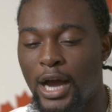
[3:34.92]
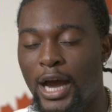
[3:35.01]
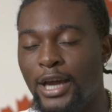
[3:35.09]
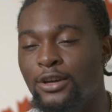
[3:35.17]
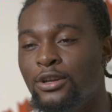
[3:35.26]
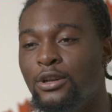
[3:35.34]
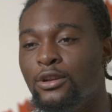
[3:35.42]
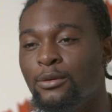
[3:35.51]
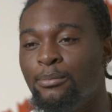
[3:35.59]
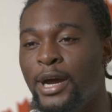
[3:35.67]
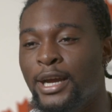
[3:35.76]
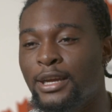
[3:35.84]
I couldn't
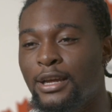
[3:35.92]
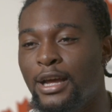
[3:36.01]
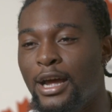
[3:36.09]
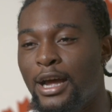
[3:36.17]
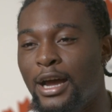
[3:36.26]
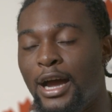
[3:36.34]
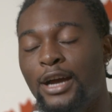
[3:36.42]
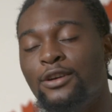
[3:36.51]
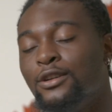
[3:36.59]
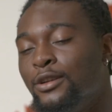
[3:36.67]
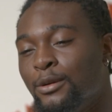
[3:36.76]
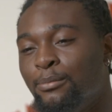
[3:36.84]
look back. I
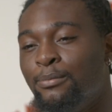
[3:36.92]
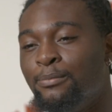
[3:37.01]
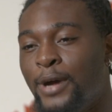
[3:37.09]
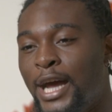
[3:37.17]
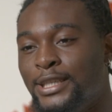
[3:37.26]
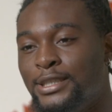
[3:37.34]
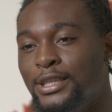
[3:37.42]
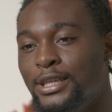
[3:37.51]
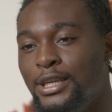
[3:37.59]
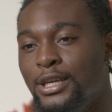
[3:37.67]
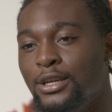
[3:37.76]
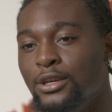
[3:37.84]
couldn't look past it.
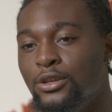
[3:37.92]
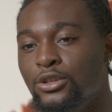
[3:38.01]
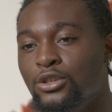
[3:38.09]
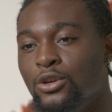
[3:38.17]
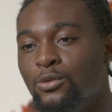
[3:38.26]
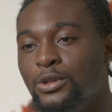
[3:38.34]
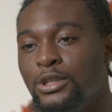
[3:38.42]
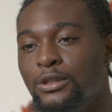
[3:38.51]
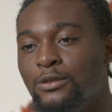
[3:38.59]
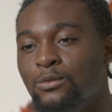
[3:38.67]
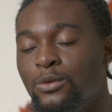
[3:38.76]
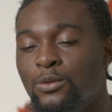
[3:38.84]

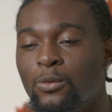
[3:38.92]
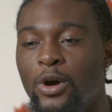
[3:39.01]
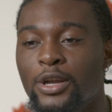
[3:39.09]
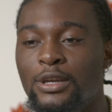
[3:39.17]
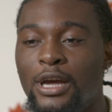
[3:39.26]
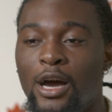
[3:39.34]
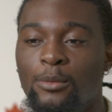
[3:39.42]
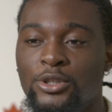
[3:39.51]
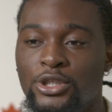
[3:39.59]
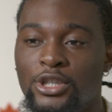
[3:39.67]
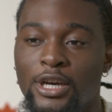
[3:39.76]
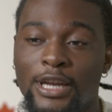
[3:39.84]
With one, how
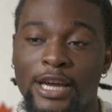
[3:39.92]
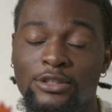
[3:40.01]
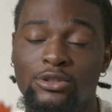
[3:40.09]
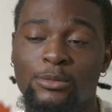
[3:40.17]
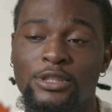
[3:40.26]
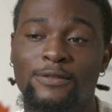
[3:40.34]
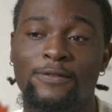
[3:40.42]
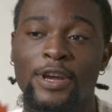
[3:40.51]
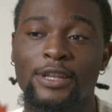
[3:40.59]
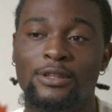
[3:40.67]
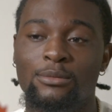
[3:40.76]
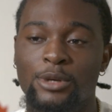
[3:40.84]
much John had so much
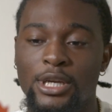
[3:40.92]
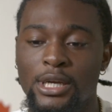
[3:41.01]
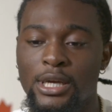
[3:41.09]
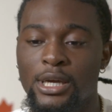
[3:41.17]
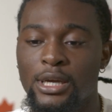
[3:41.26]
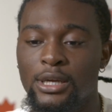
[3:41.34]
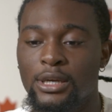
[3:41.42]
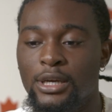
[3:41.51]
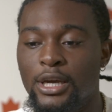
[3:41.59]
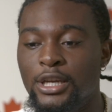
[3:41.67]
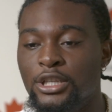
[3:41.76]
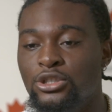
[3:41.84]
faith in me,
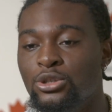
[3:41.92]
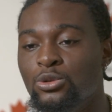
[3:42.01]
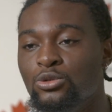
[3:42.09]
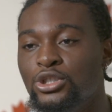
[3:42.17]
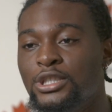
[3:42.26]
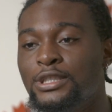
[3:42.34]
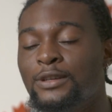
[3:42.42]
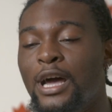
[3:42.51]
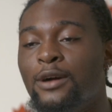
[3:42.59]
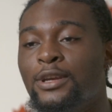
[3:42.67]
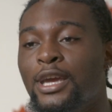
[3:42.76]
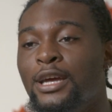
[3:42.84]
and then 2, just
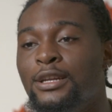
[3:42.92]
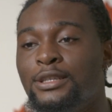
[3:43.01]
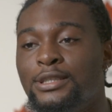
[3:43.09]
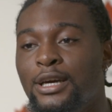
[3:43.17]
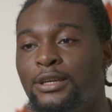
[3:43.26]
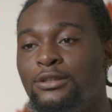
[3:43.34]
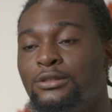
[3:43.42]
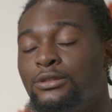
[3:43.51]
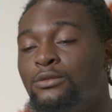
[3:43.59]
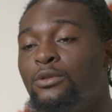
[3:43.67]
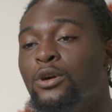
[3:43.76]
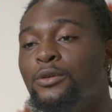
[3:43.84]
how Canada soccer is
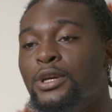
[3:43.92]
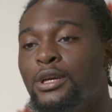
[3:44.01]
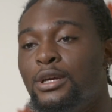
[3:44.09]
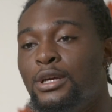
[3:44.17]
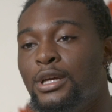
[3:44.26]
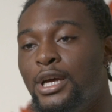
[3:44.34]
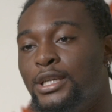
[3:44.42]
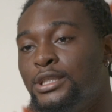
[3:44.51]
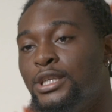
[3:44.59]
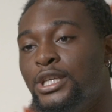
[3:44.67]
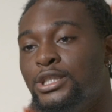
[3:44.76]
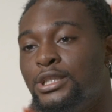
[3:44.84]
growing as
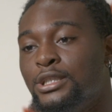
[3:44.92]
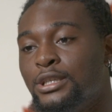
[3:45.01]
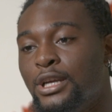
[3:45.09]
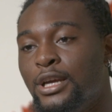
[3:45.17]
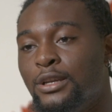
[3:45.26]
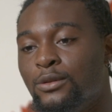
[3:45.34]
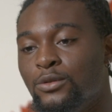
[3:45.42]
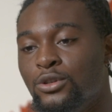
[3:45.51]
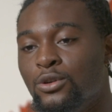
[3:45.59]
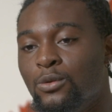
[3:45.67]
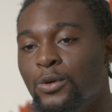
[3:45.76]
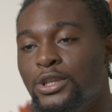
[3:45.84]
a nation, and
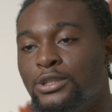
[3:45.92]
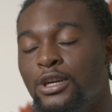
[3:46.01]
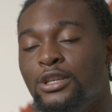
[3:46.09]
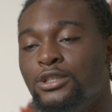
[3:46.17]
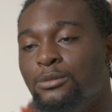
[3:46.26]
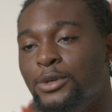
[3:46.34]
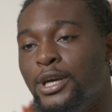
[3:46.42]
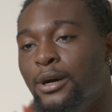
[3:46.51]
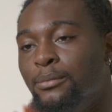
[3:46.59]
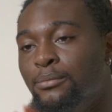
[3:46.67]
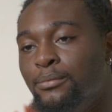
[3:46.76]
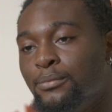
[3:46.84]
what it's starting to become.